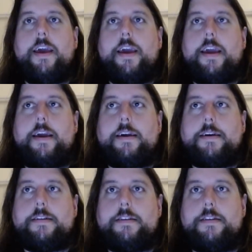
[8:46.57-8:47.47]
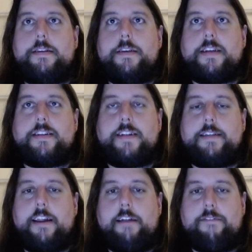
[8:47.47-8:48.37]
And it's not
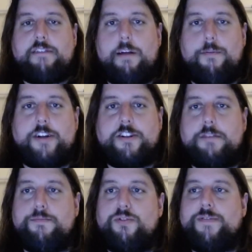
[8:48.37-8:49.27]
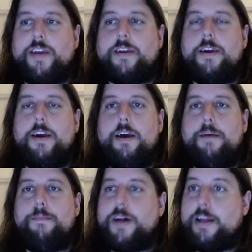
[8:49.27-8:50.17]
that I regret watching the movie,
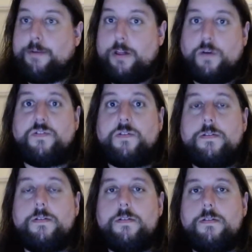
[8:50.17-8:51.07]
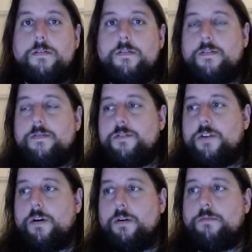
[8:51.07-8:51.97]
but I'm close.
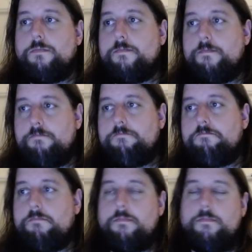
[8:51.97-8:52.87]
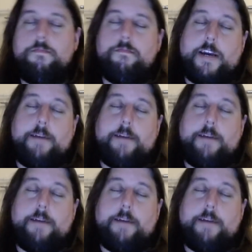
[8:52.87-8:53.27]
So, yeah.